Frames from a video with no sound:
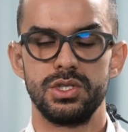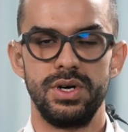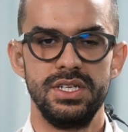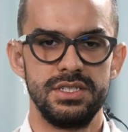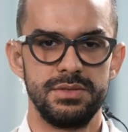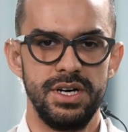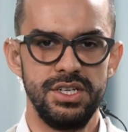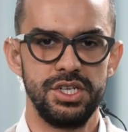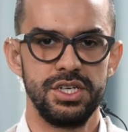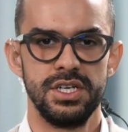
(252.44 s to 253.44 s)
twice as
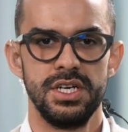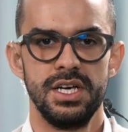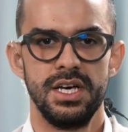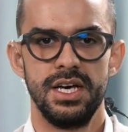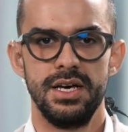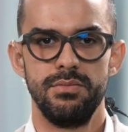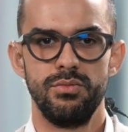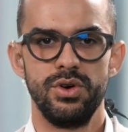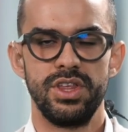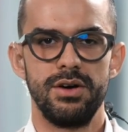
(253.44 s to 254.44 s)
much
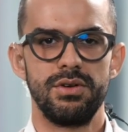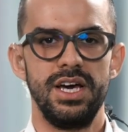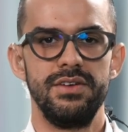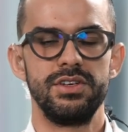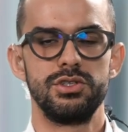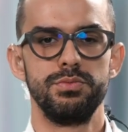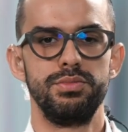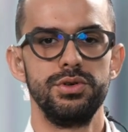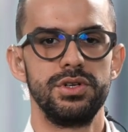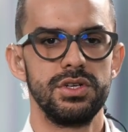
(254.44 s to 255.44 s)
without having to
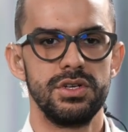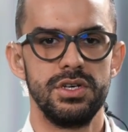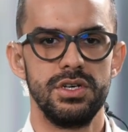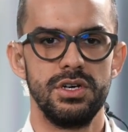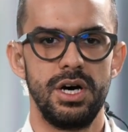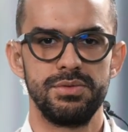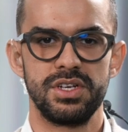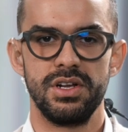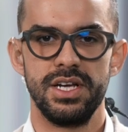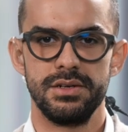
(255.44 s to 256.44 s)
put up
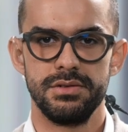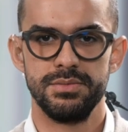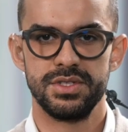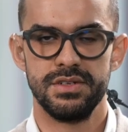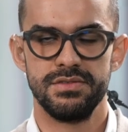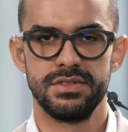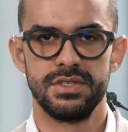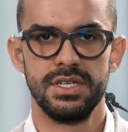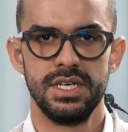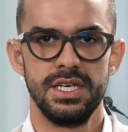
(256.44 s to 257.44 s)
the collateral
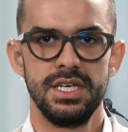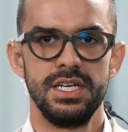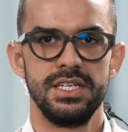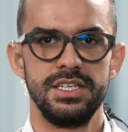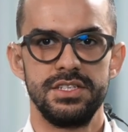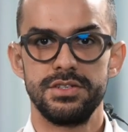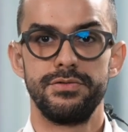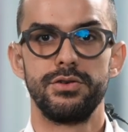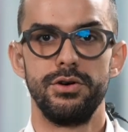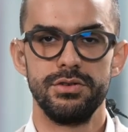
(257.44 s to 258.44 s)
themselves. This is,
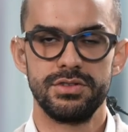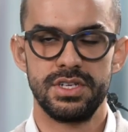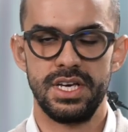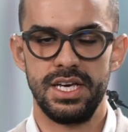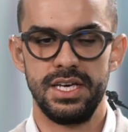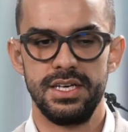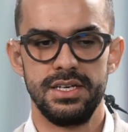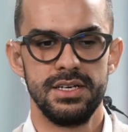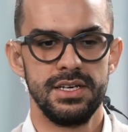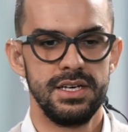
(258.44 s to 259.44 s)
of course,
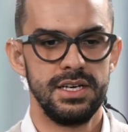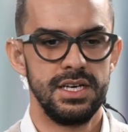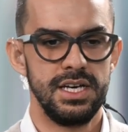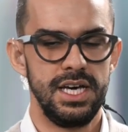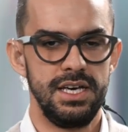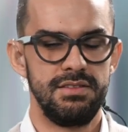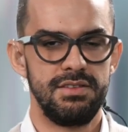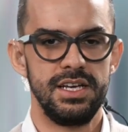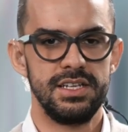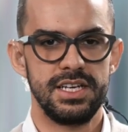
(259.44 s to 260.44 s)
a
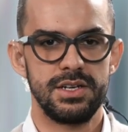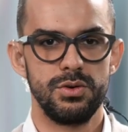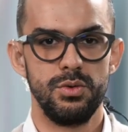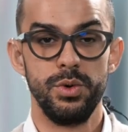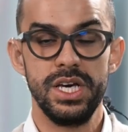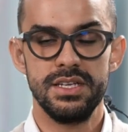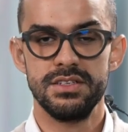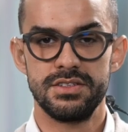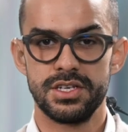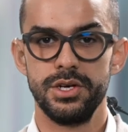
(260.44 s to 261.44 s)
thing that weakens